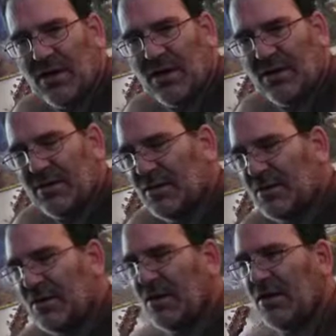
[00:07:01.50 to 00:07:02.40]
I guess.
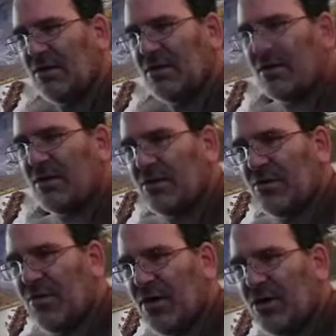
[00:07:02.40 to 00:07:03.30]
And you turn into
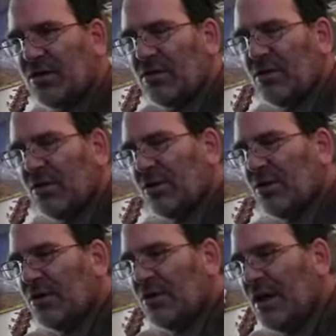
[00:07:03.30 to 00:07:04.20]
a water
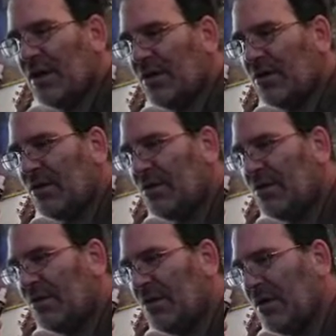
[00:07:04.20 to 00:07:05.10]
head.
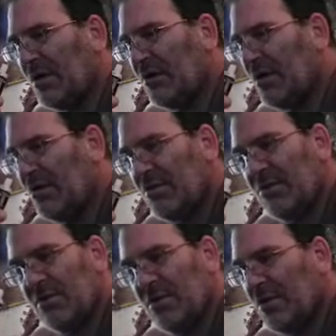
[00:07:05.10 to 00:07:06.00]
I don't know.
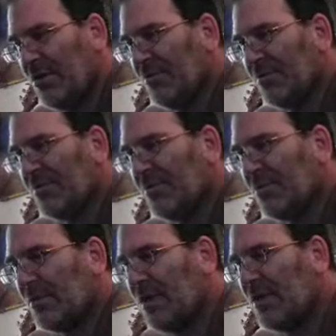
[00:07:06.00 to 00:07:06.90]

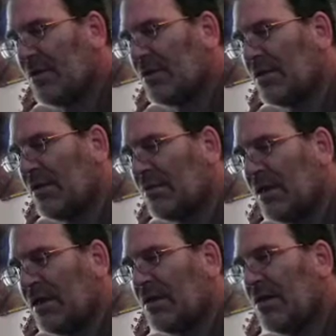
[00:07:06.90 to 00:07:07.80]
It just seems
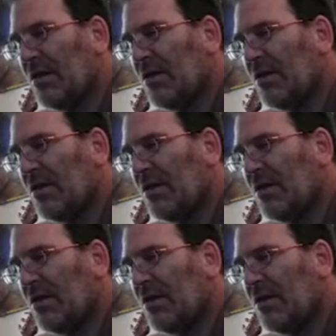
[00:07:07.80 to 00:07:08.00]
like